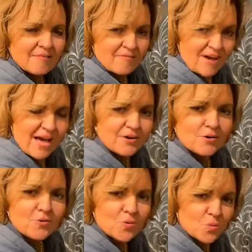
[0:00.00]

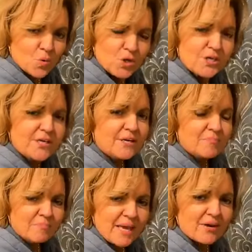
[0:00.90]
vinyl, wood,
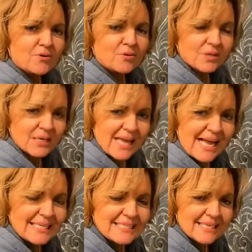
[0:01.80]
metal,
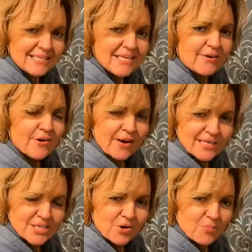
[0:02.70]
glass, interior,
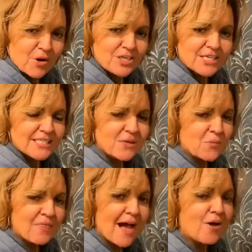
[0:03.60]
exterior projects
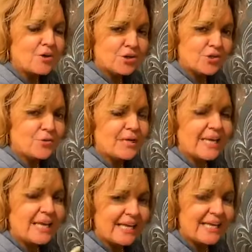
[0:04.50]
without doing
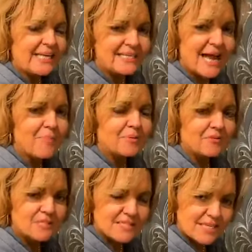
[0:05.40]
any type of
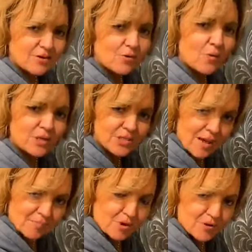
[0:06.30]
a sealer or a
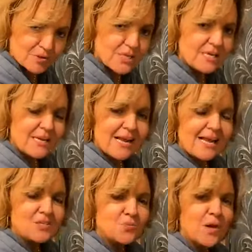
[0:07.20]
top coat,
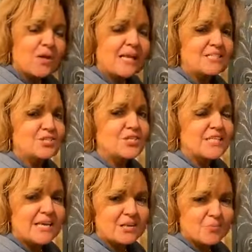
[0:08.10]
as well as just
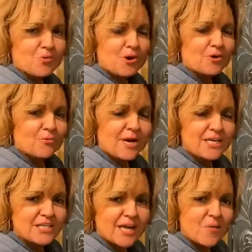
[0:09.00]
getting the product ready
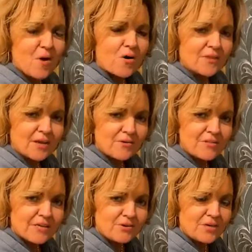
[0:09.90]
to go on. The only
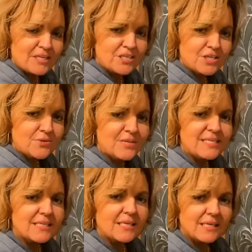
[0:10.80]
thing you need to do
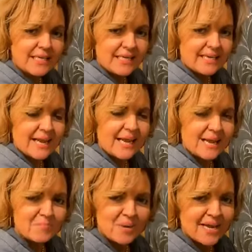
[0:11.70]
is clean
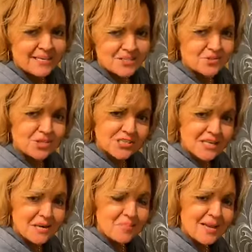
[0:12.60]
and paint. So just
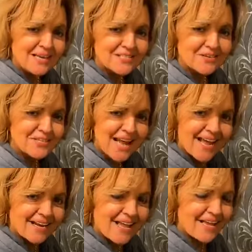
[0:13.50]
clean and paint is our
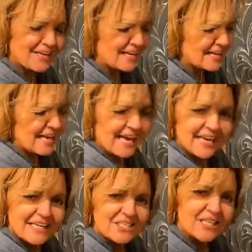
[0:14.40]
tagline,
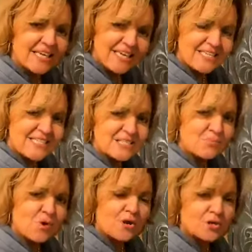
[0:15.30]
and it's the easiest
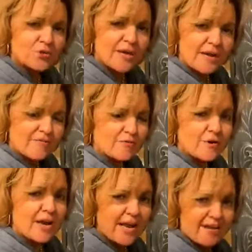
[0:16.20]
product you'll ever,
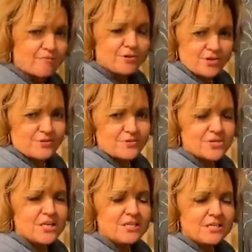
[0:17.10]
ever use
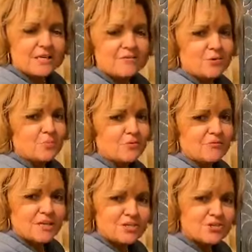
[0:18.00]
to give you
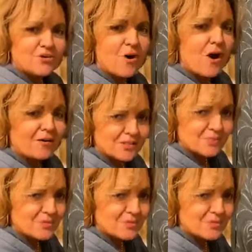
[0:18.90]
professional, awesome